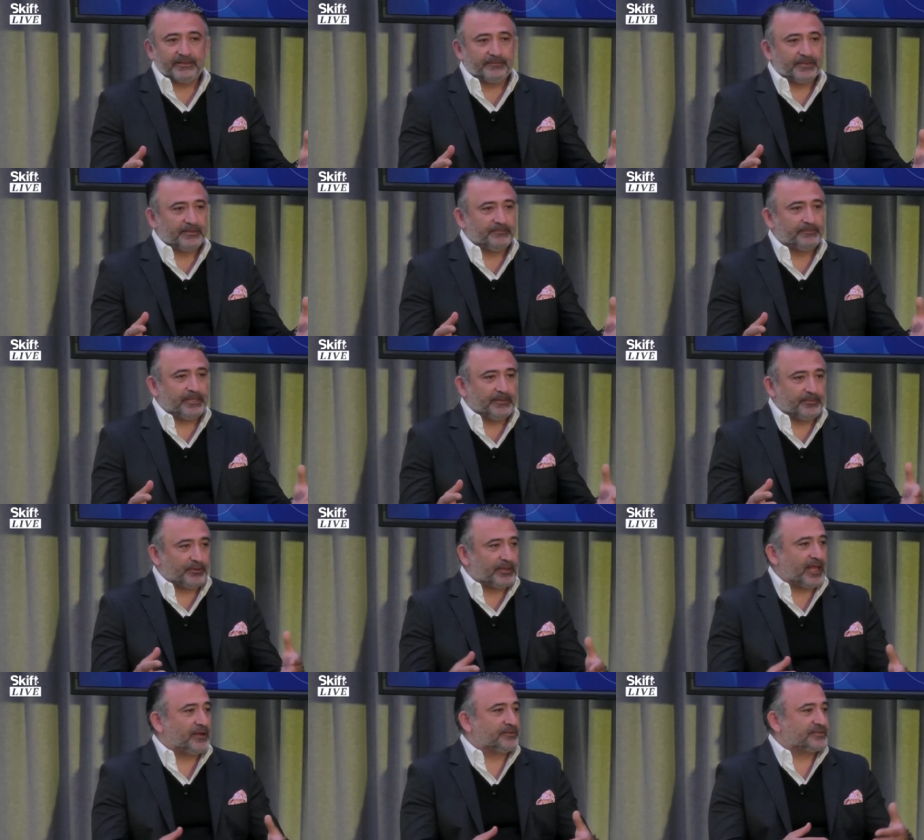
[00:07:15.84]
I mean,
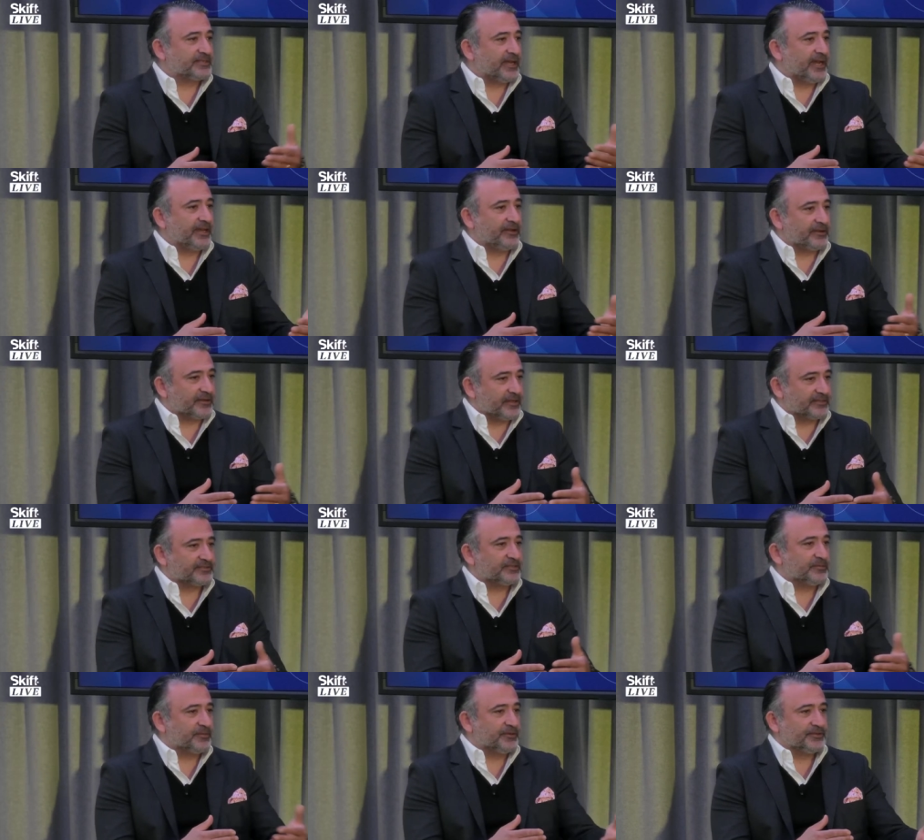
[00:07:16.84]
people outside, our
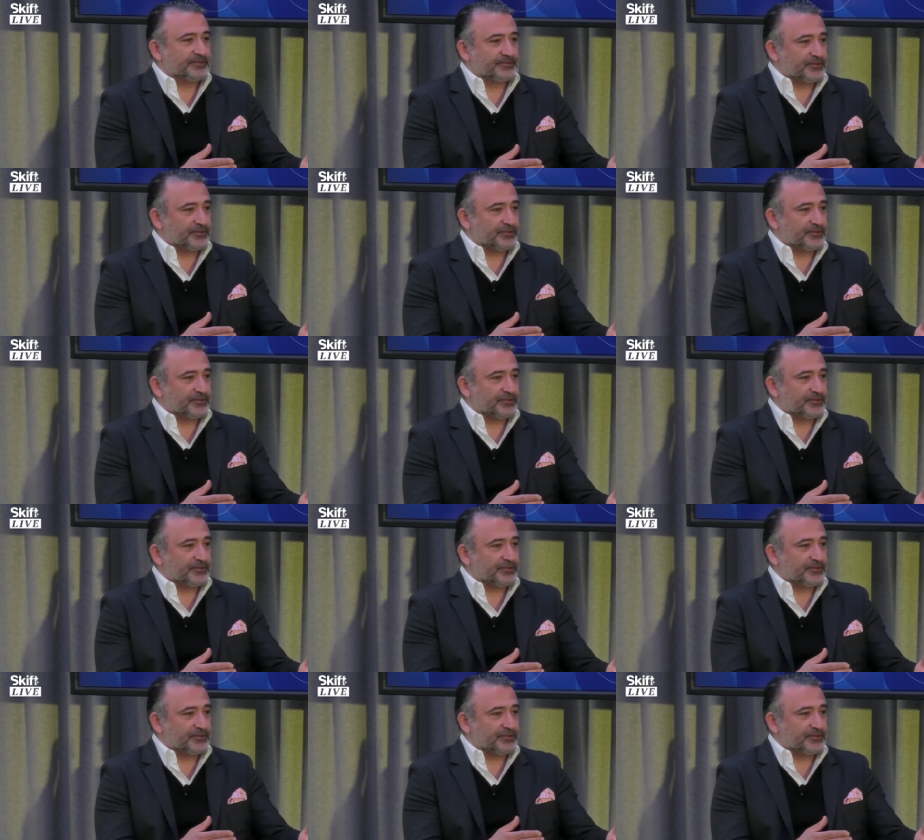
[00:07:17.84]
customers